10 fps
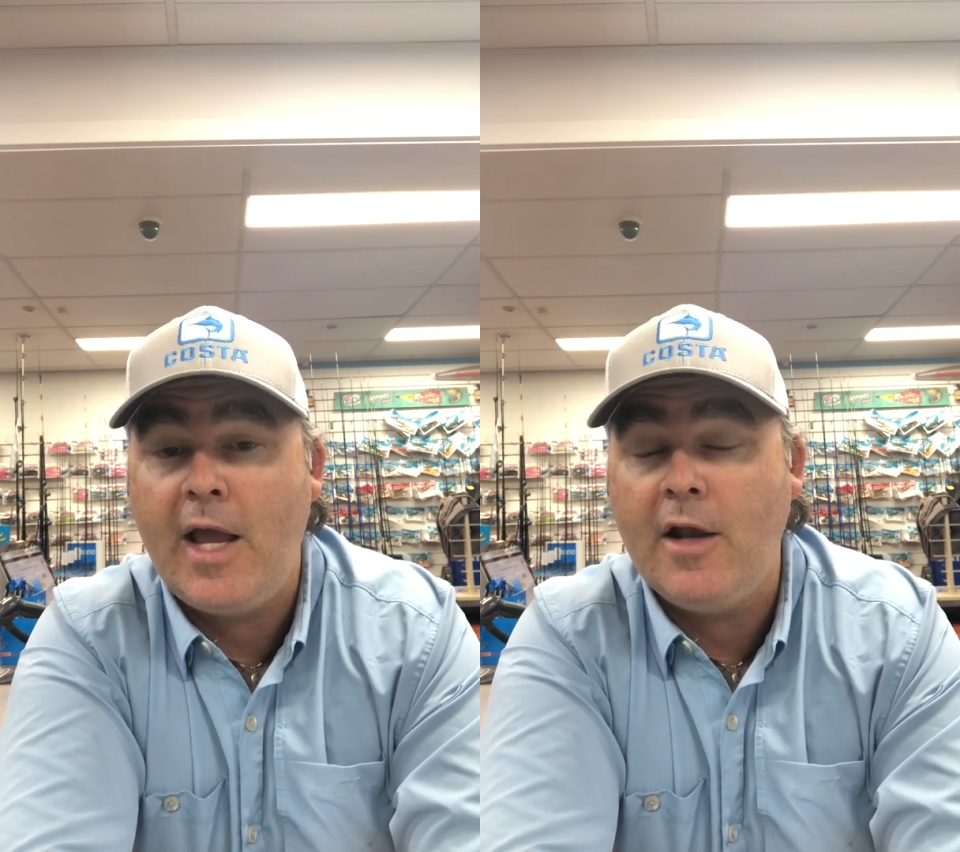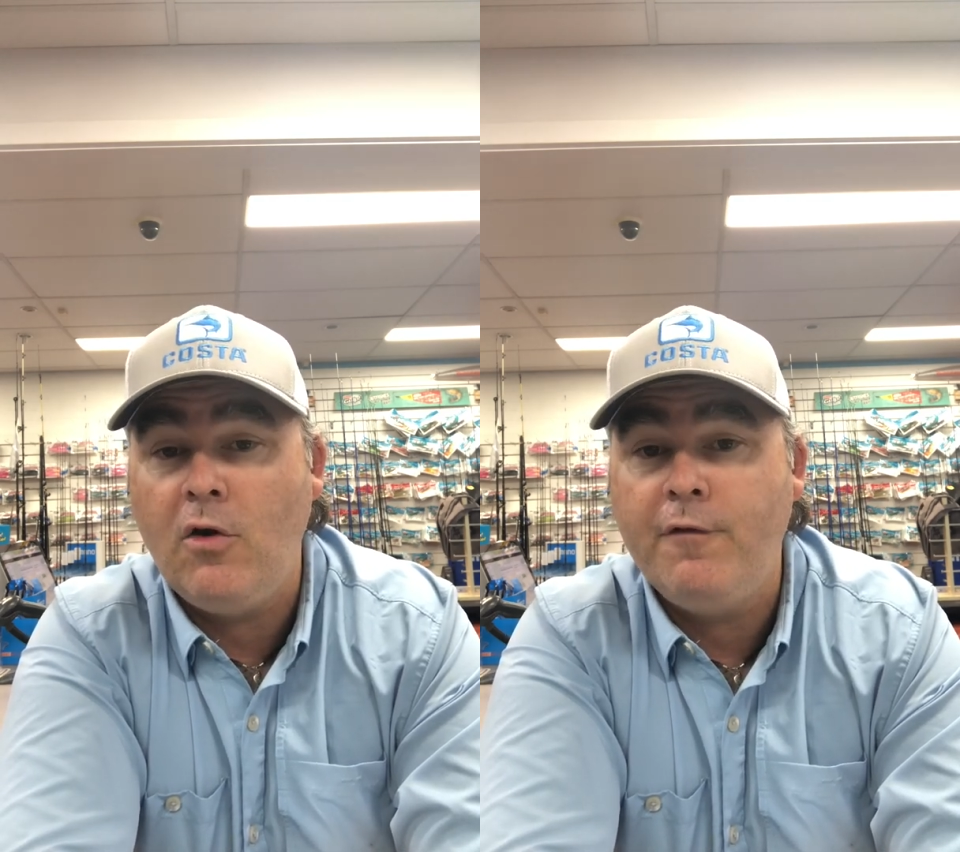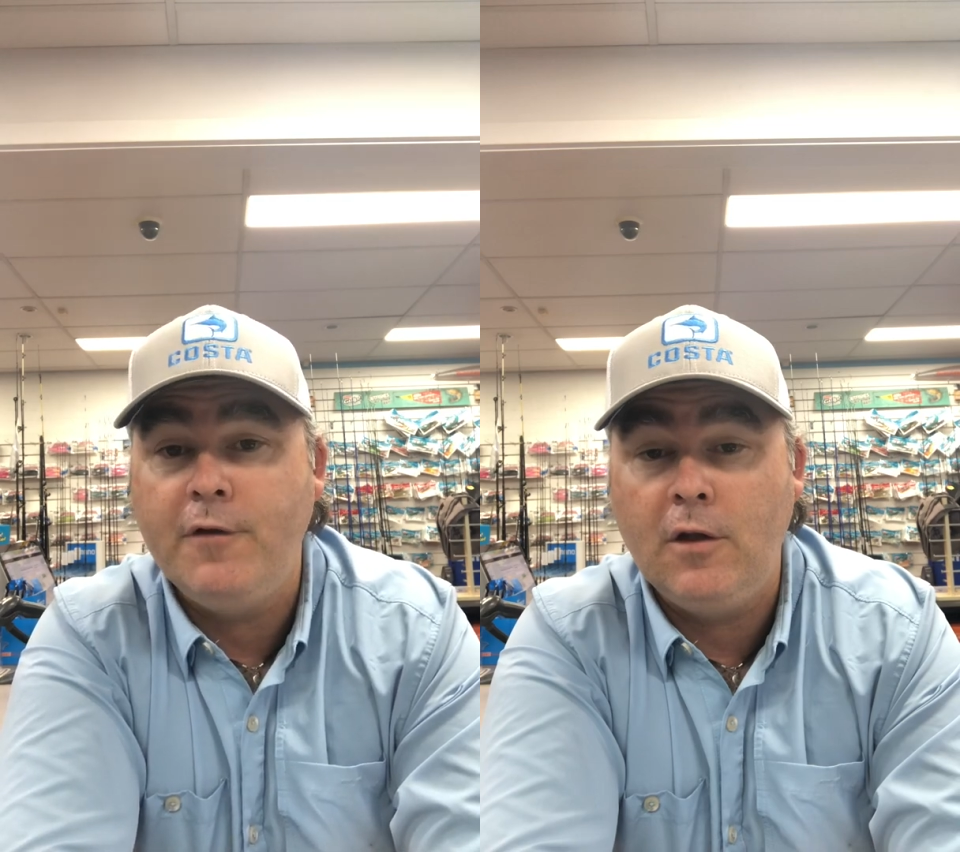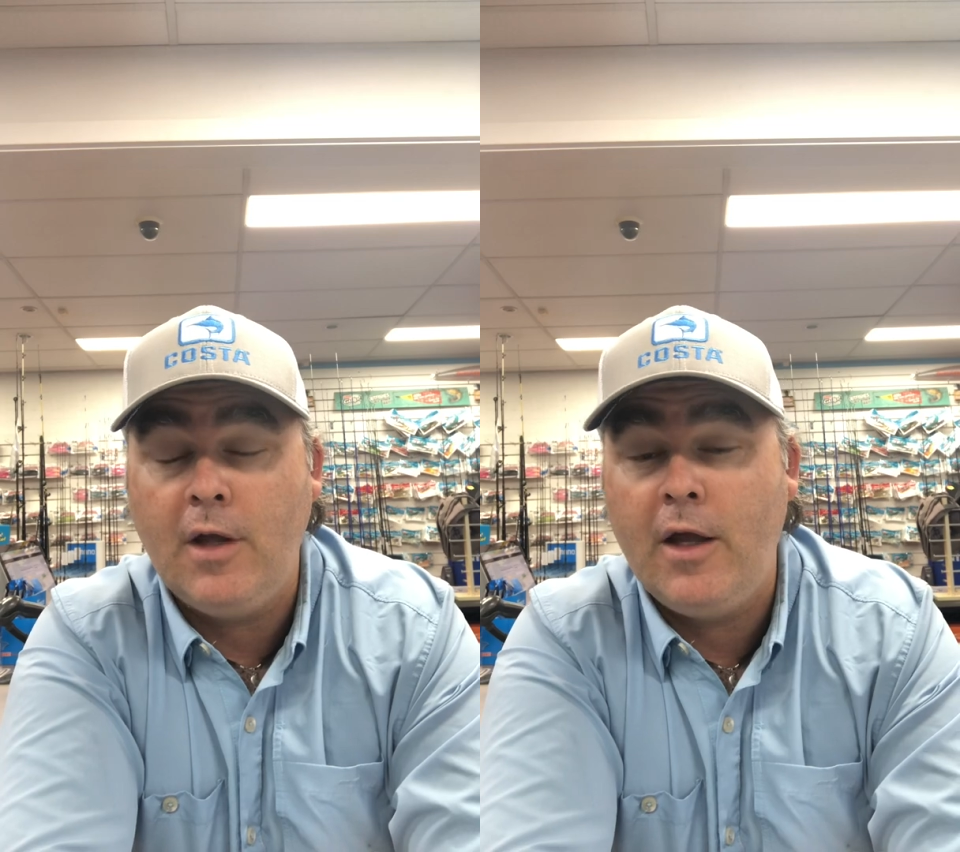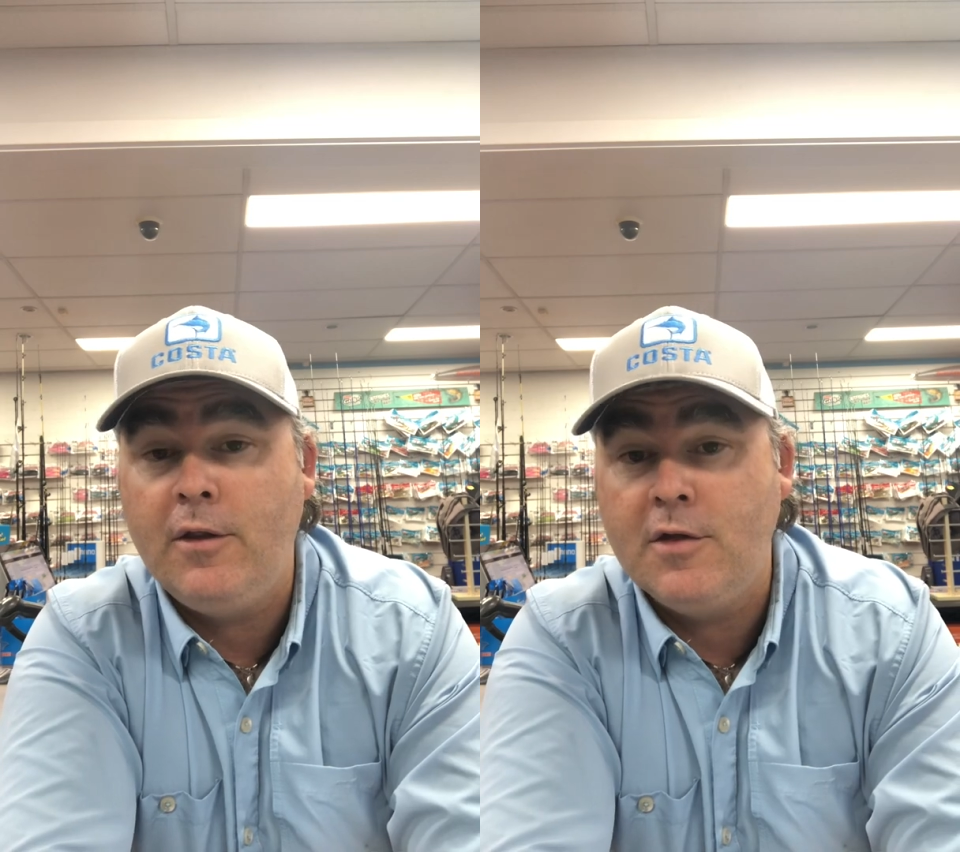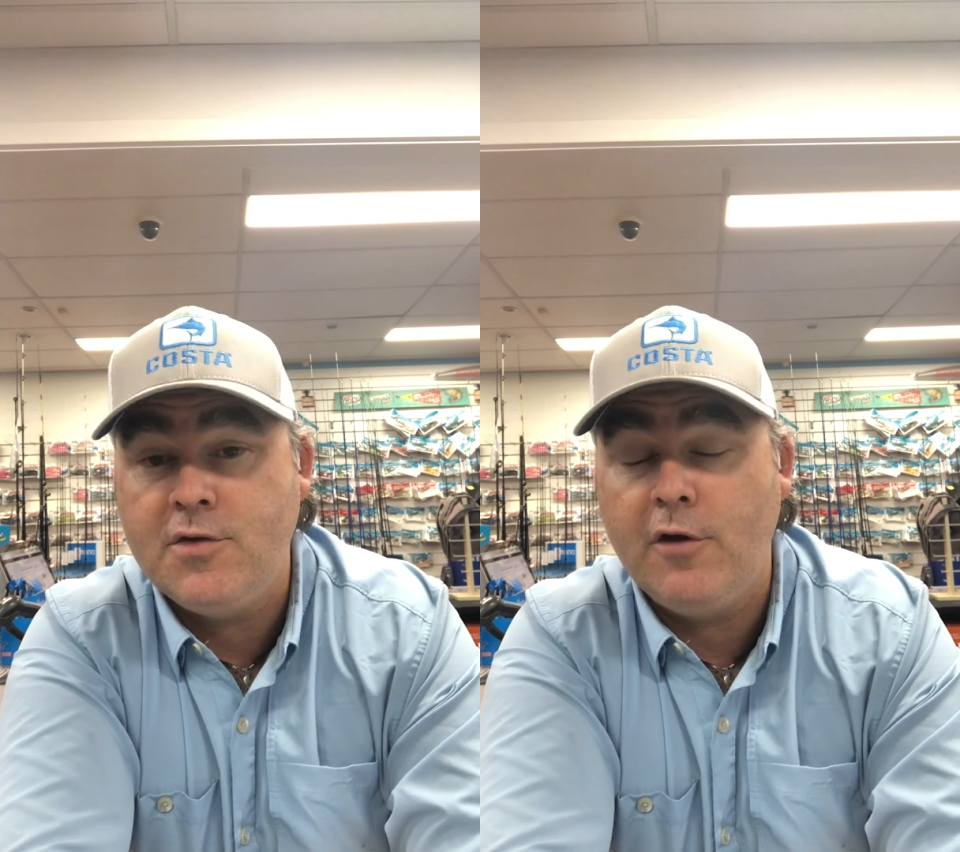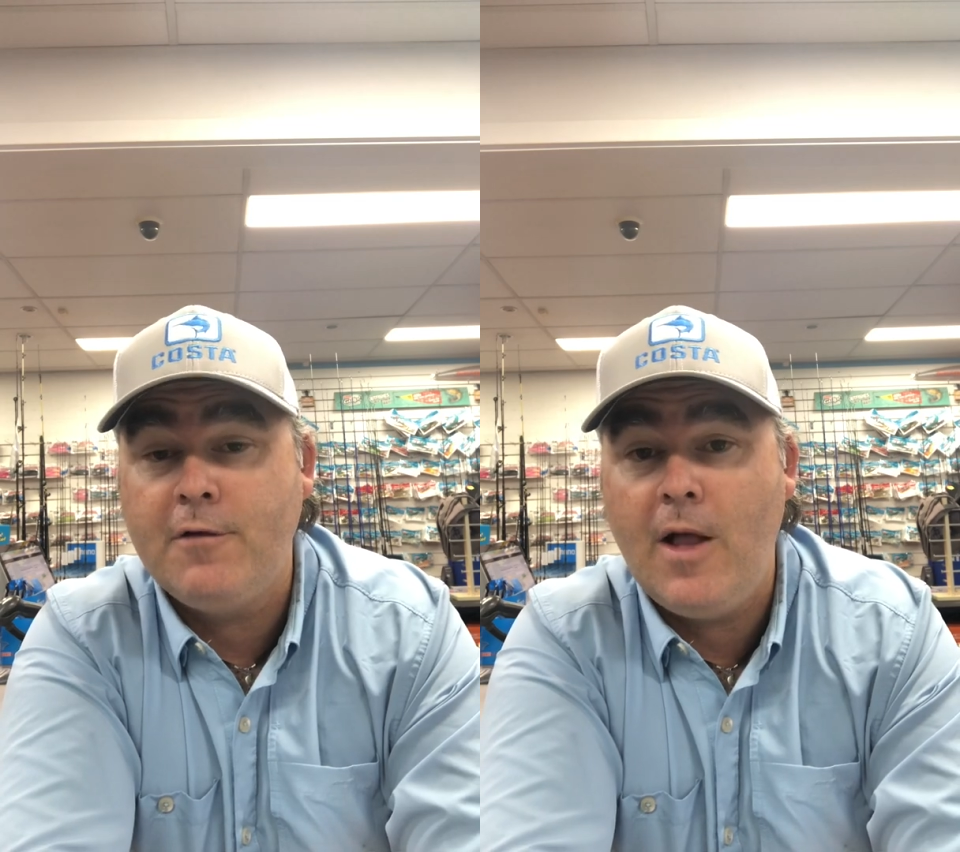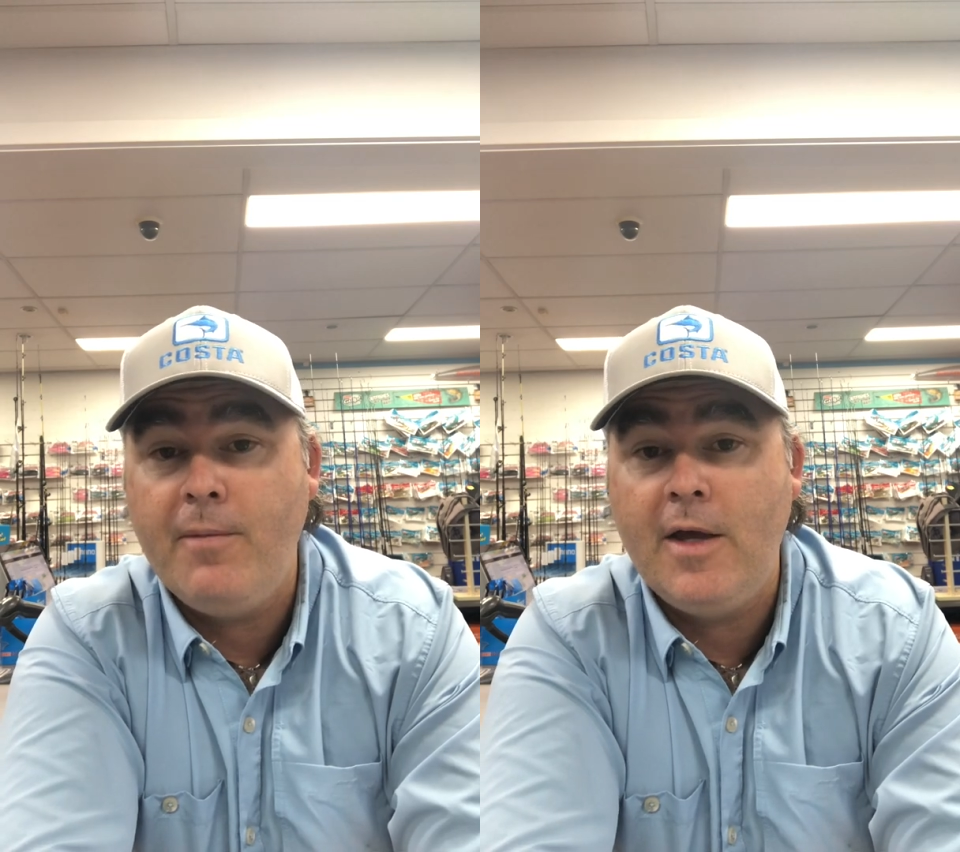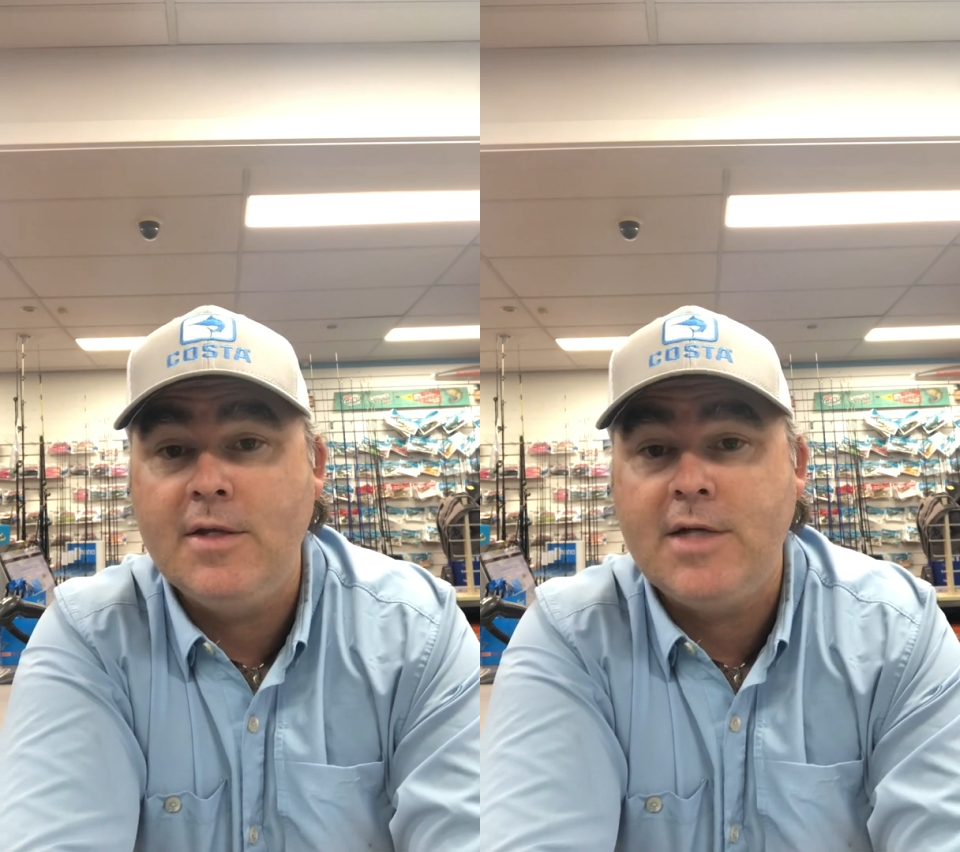down off the surf club there.